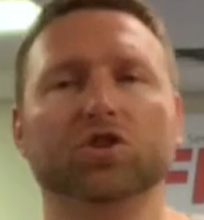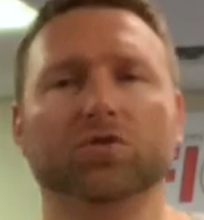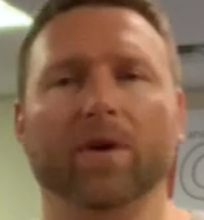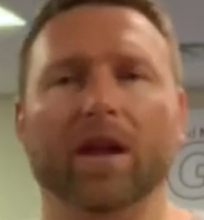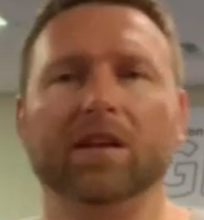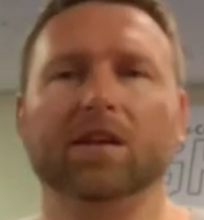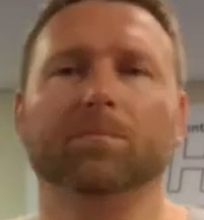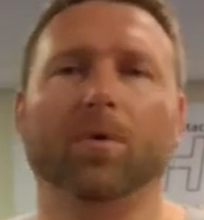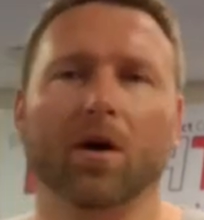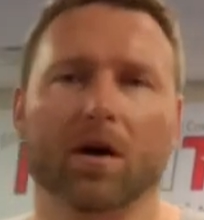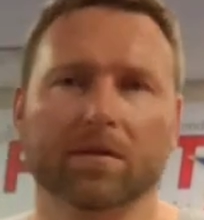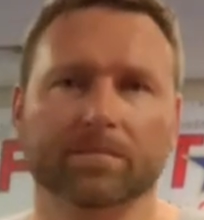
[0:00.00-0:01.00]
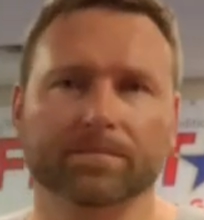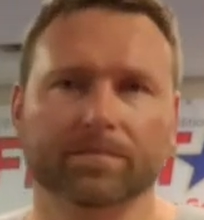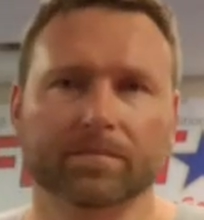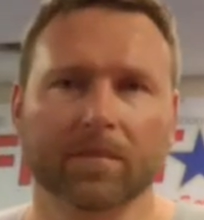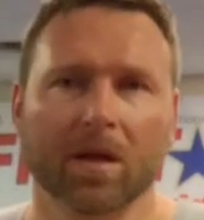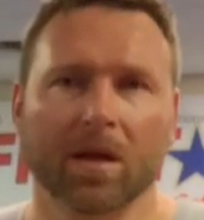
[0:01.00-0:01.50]
training part
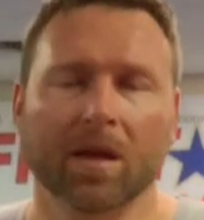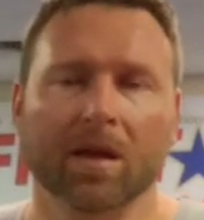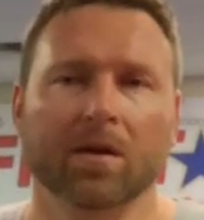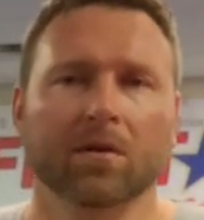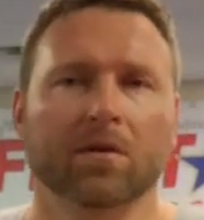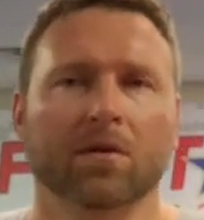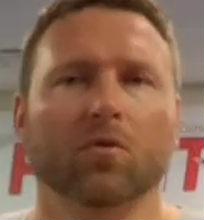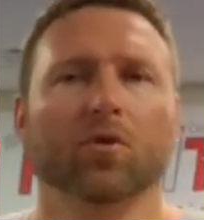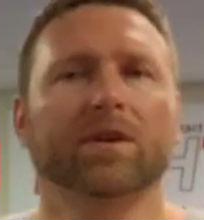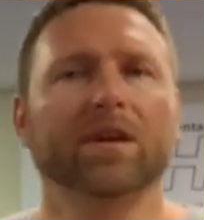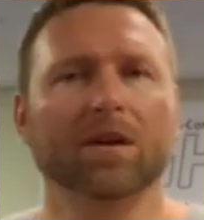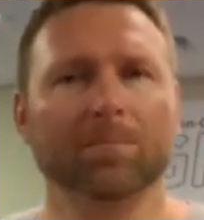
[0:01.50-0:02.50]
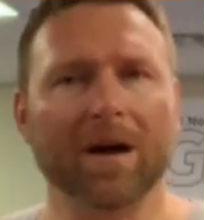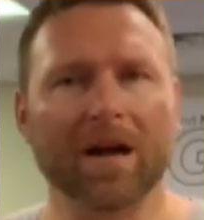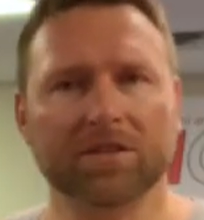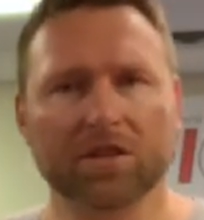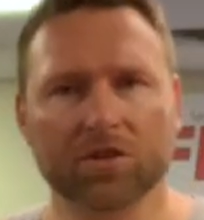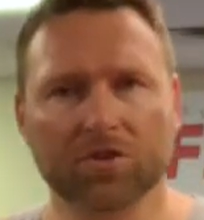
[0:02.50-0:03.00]
or
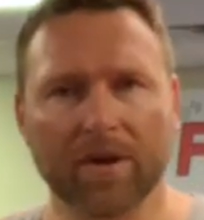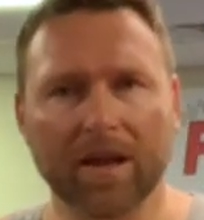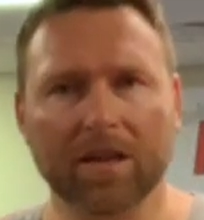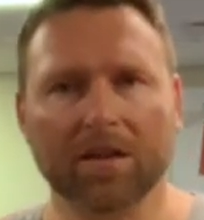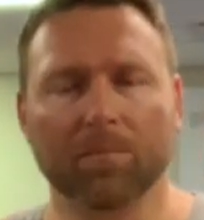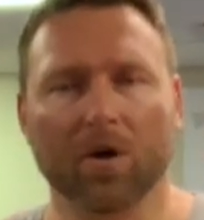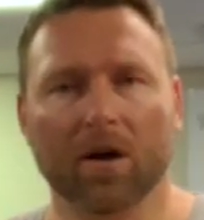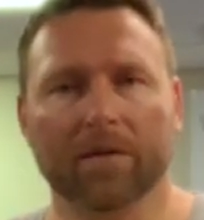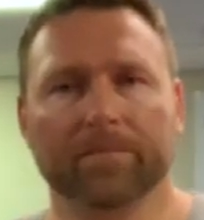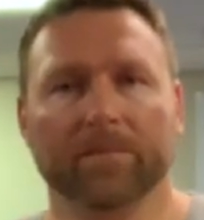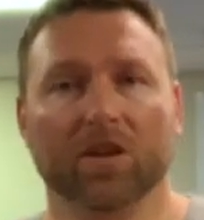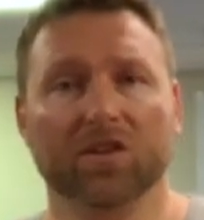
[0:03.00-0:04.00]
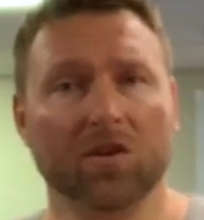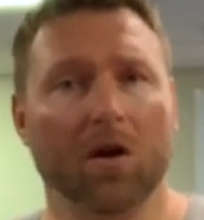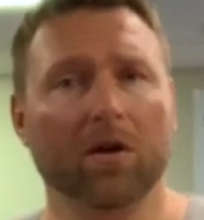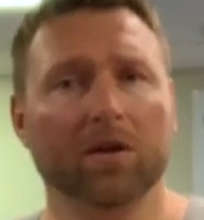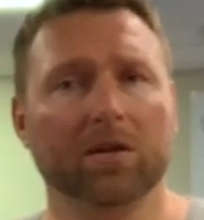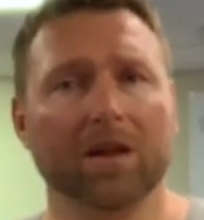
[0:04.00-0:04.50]
kickboxing training part is
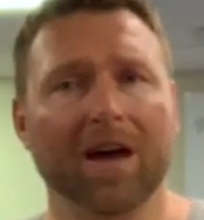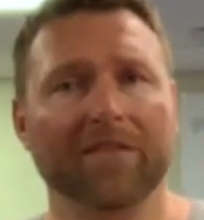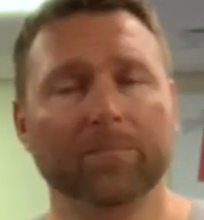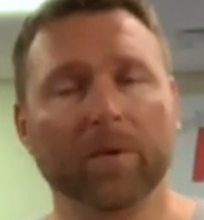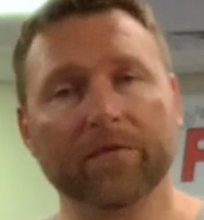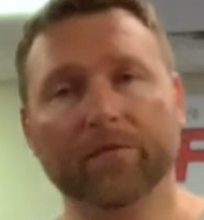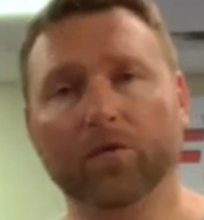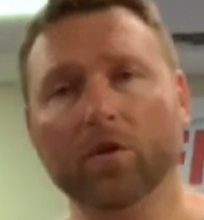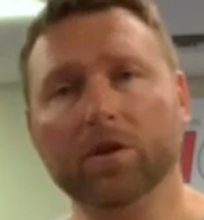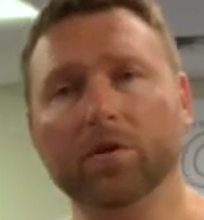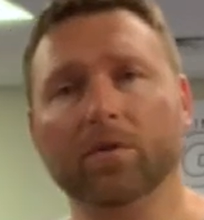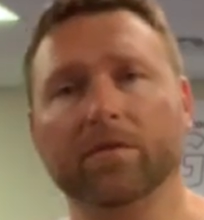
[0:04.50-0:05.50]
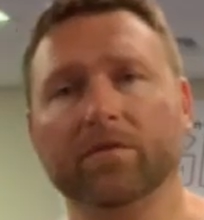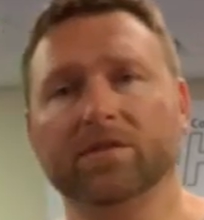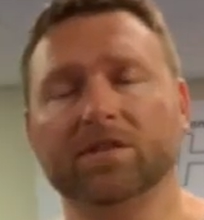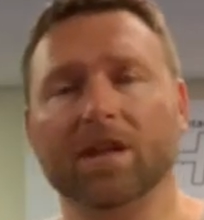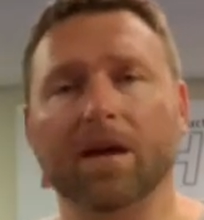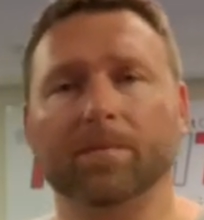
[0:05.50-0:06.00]
hard enough before you even
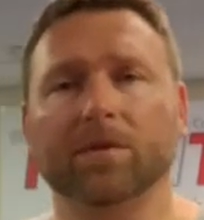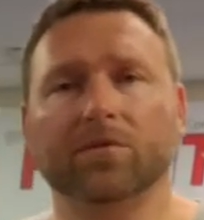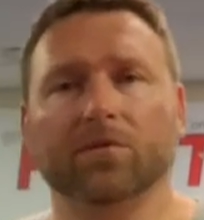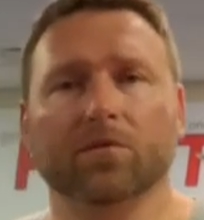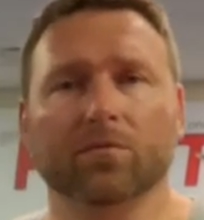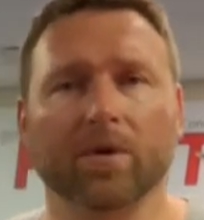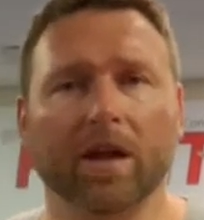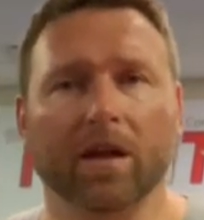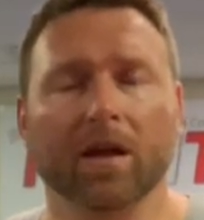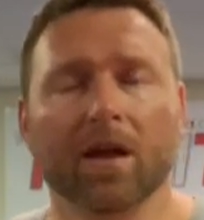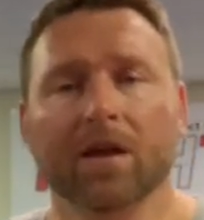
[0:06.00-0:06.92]
step into the ring.